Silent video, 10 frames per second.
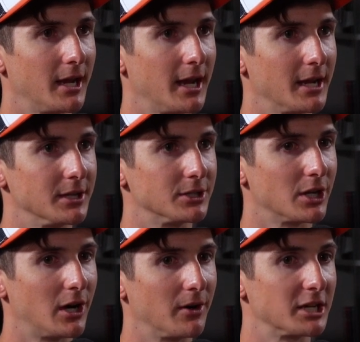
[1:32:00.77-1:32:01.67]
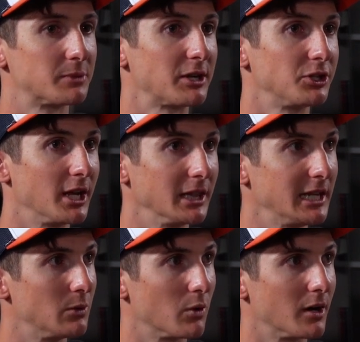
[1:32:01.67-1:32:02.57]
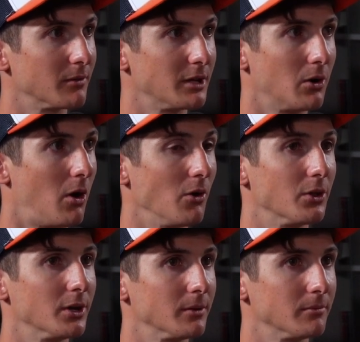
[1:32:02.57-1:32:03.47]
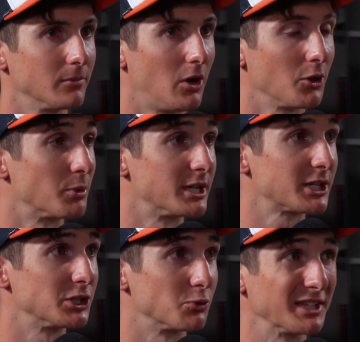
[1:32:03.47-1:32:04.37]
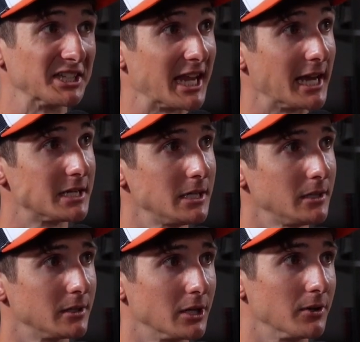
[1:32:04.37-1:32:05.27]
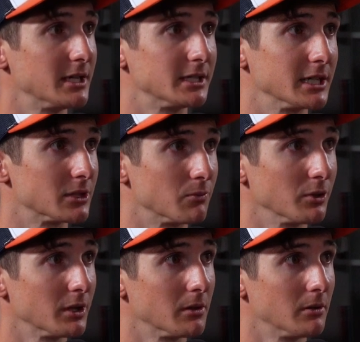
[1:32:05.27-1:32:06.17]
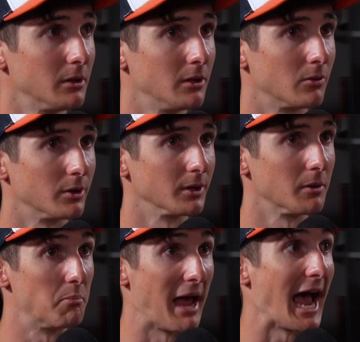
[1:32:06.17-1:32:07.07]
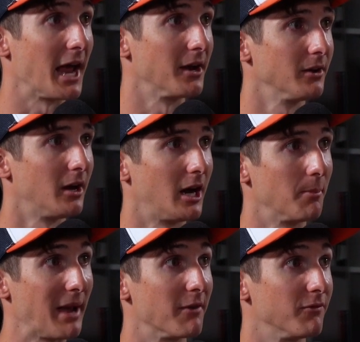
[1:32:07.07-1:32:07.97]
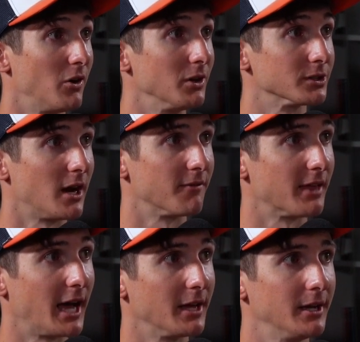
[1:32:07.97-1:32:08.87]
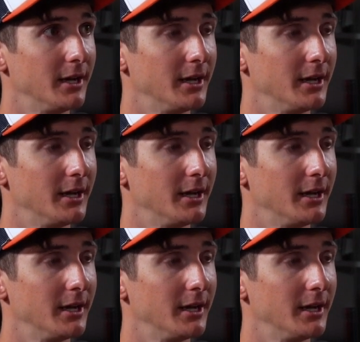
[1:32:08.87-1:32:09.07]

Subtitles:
And so, and especially on lead where, all the protection's really scanty, you can take some really, really bad falls off that.